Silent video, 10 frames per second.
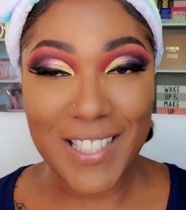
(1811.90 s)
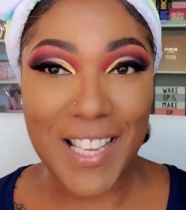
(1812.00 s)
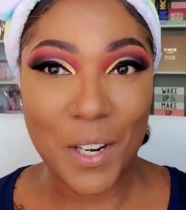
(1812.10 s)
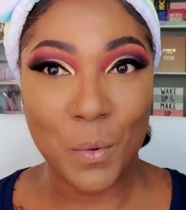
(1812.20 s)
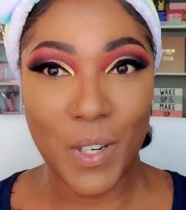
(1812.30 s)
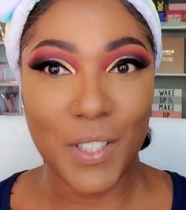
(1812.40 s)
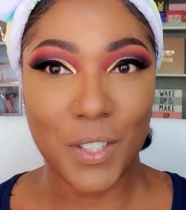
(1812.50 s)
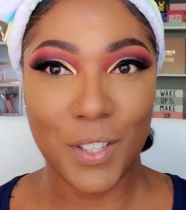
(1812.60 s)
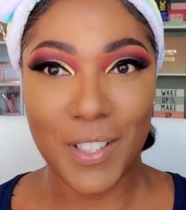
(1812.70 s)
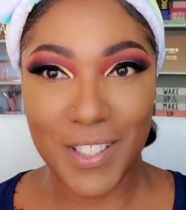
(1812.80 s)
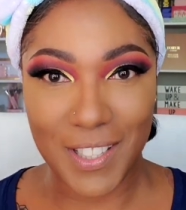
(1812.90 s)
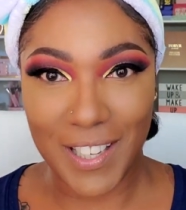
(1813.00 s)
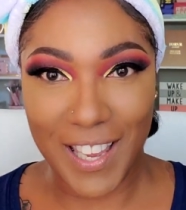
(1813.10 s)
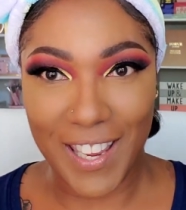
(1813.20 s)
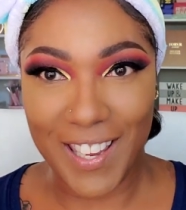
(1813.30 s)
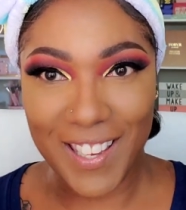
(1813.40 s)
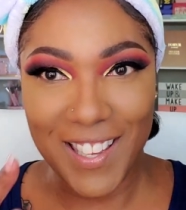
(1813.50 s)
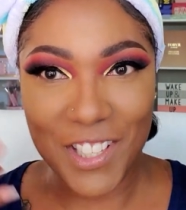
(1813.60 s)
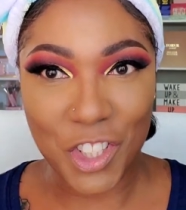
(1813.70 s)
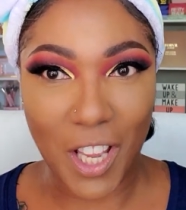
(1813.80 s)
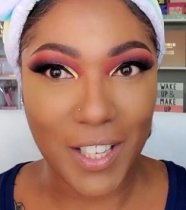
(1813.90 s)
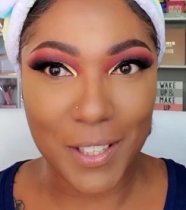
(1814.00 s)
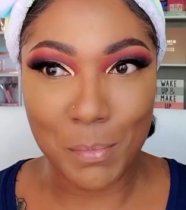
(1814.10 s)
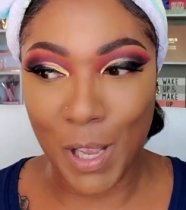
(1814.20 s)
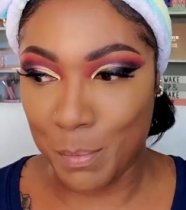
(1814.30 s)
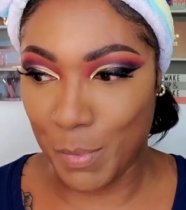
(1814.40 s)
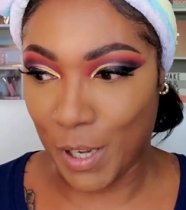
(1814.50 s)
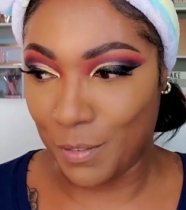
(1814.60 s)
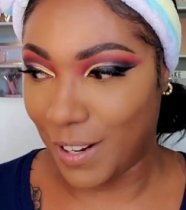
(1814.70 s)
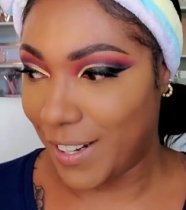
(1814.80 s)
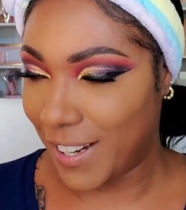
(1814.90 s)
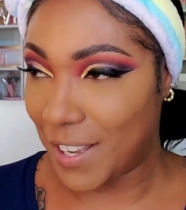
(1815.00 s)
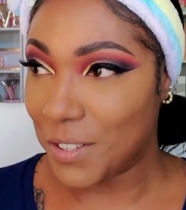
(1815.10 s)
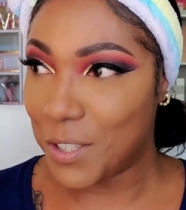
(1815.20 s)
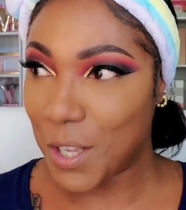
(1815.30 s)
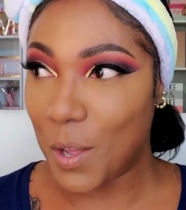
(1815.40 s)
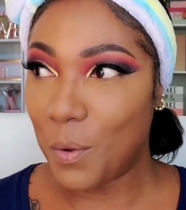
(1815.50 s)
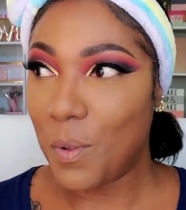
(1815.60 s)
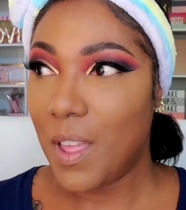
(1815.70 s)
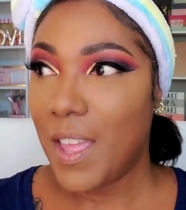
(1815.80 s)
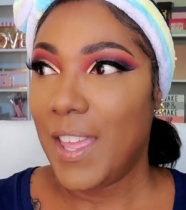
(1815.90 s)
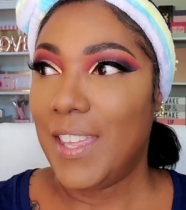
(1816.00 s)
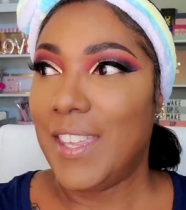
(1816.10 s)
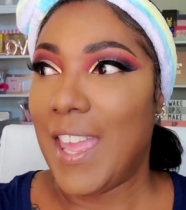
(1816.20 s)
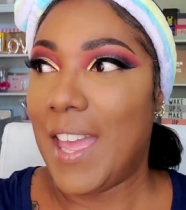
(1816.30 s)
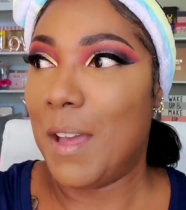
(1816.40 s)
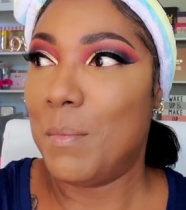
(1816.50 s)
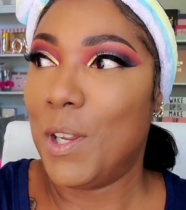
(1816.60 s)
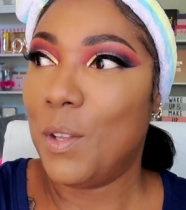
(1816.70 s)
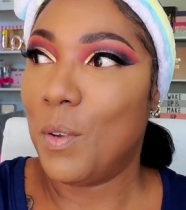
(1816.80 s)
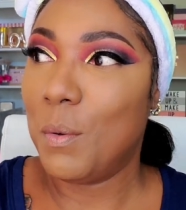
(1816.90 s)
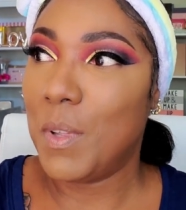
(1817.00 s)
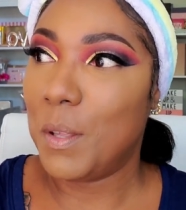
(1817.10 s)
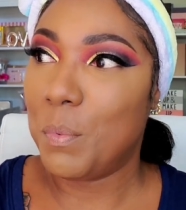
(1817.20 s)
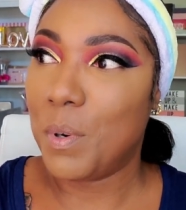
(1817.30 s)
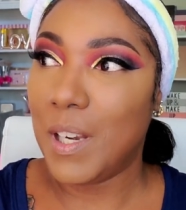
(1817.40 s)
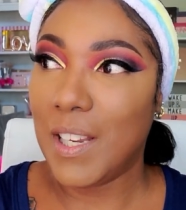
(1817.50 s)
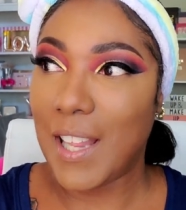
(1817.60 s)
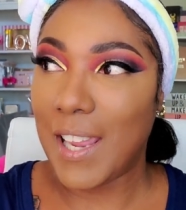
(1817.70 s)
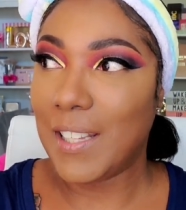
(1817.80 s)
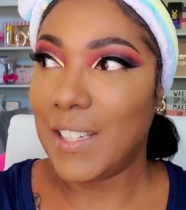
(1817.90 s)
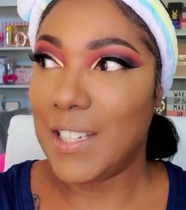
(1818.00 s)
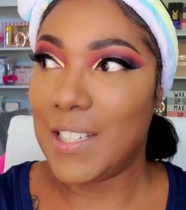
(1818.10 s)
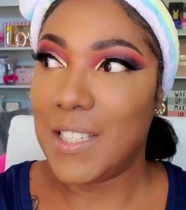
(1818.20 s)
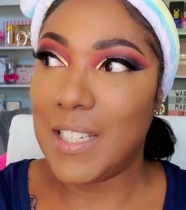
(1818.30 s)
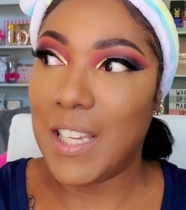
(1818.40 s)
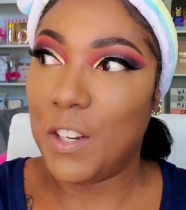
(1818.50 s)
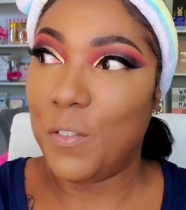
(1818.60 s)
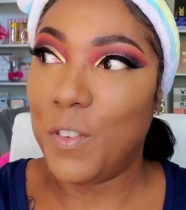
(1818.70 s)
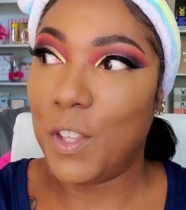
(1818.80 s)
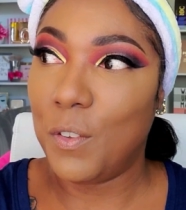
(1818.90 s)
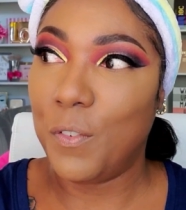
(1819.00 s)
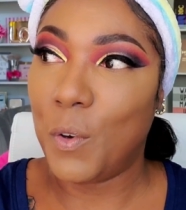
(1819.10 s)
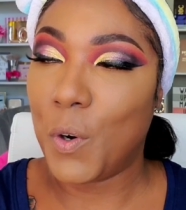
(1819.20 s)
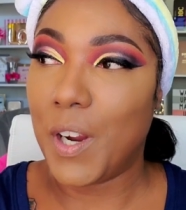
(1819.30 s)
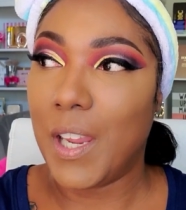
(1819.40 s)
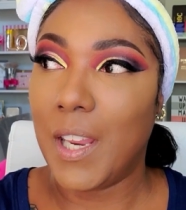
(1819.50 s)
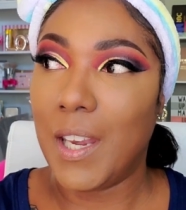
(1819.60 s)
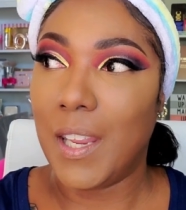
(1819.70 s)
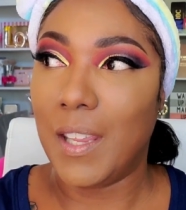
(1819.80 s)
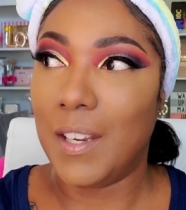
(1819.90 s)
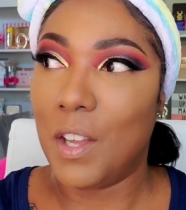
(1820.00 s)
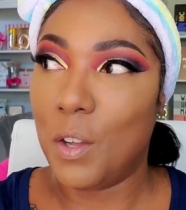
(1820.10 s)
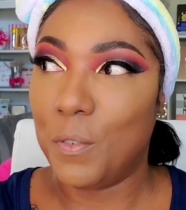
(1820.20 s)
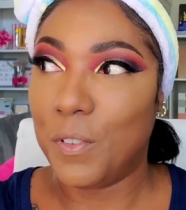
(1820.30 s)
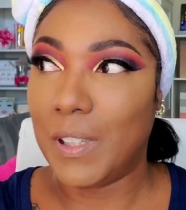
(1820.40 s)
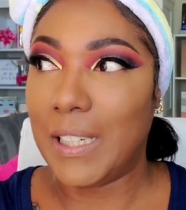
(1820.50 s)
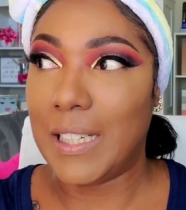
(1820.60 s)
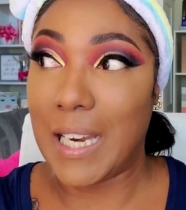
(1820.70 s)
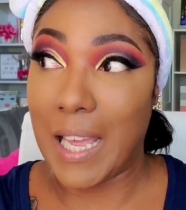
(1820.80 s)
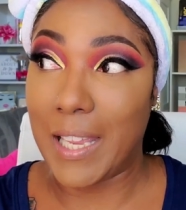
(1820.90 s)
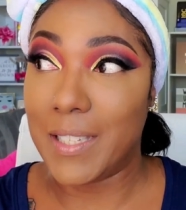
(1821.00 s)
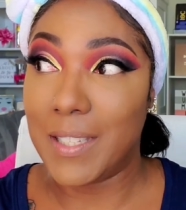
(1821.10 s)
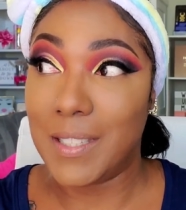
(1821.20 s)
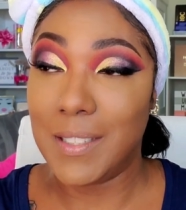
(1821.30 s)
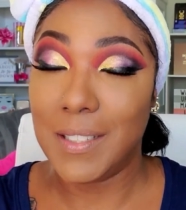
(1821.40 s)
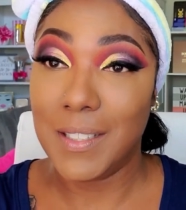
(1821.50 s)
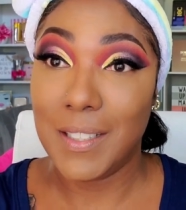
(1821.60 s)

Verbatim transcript: because I don't want to turn into like a chocolate bonbon right now. So yeah, I'm going to go in with it pretty lightly just to get a feel for it and hopefully not